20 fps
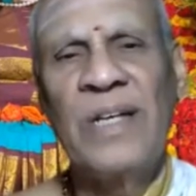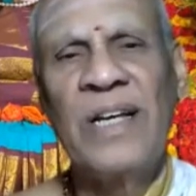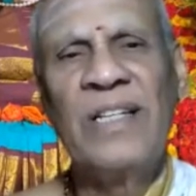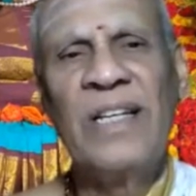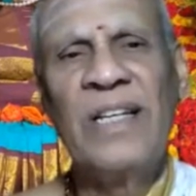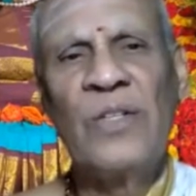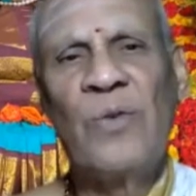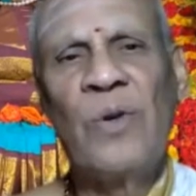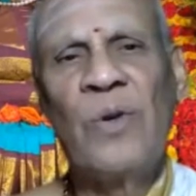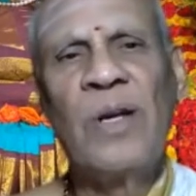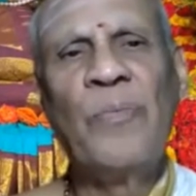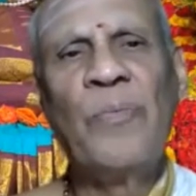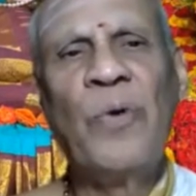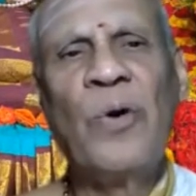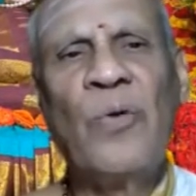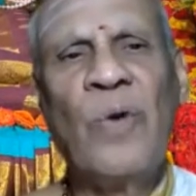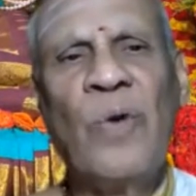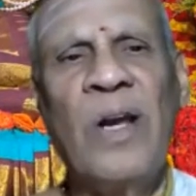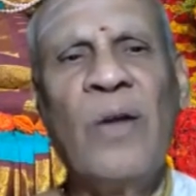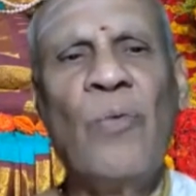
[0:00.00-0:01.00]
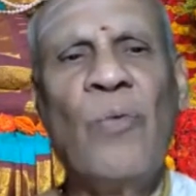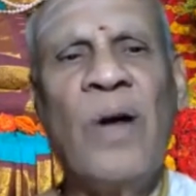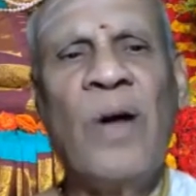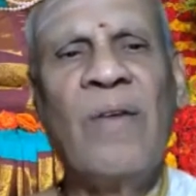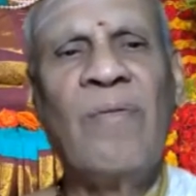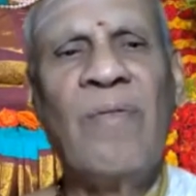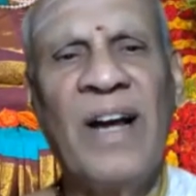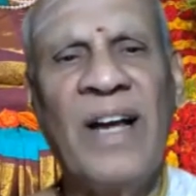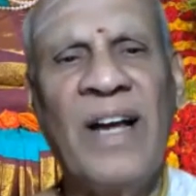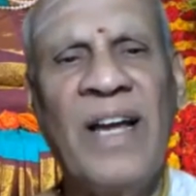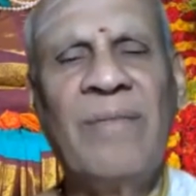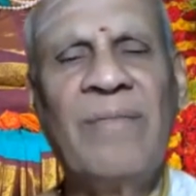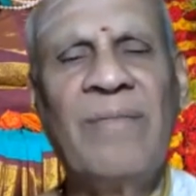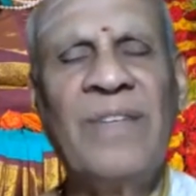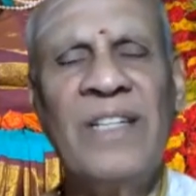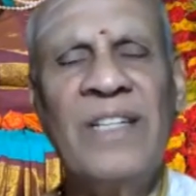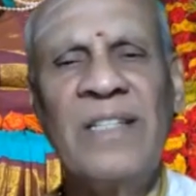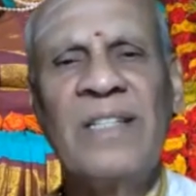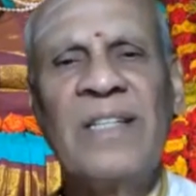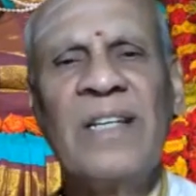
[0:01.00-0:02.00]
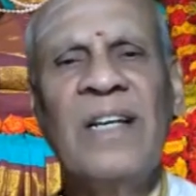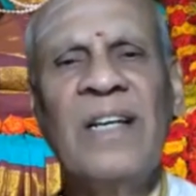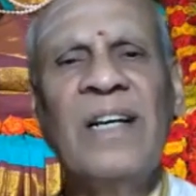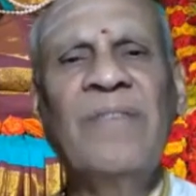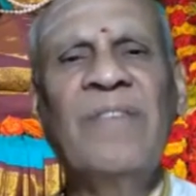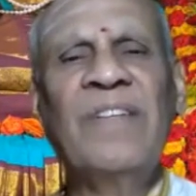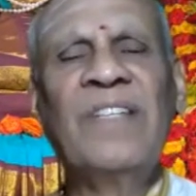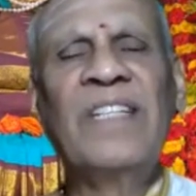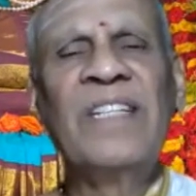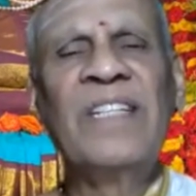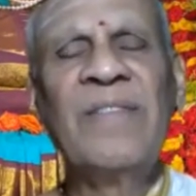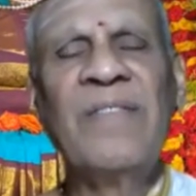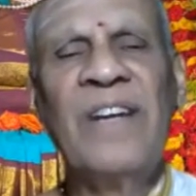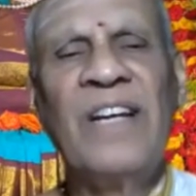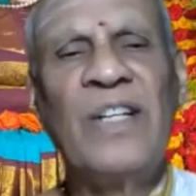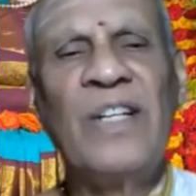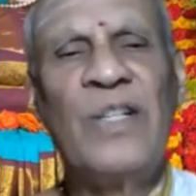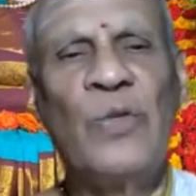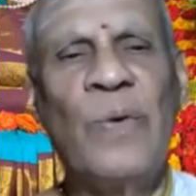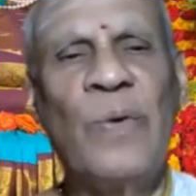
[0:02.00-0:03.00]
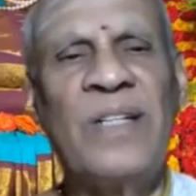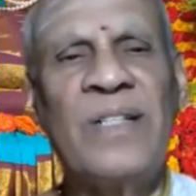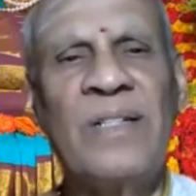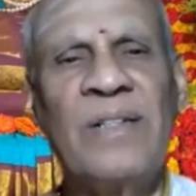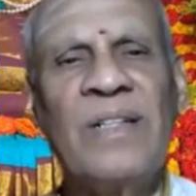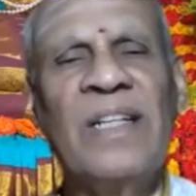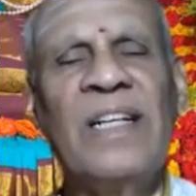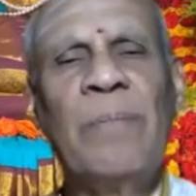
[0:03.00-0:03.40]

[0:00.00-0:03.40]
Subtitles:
I just only put only one vacuum, which is of interest to us.